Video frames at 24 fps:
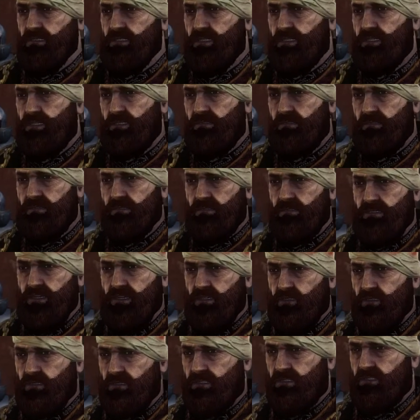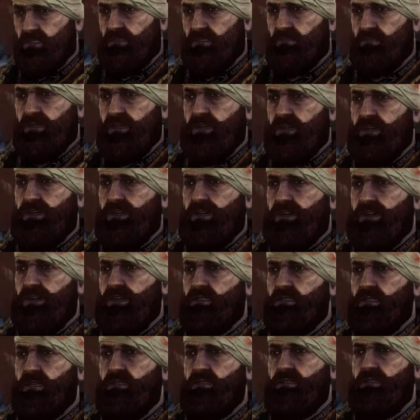Witcher. I wish you to feel at
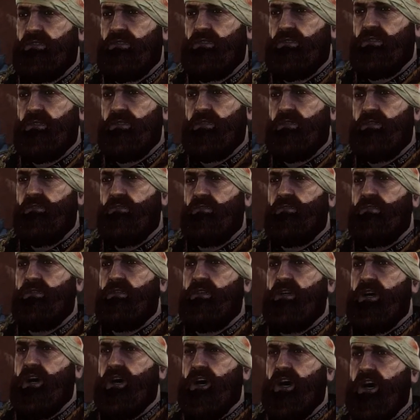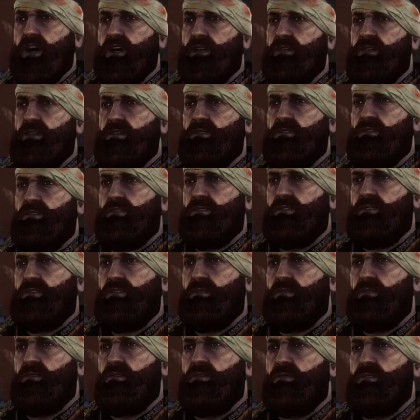ease, as this is an unofficial
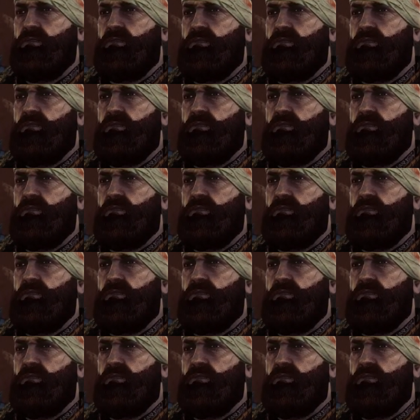audience.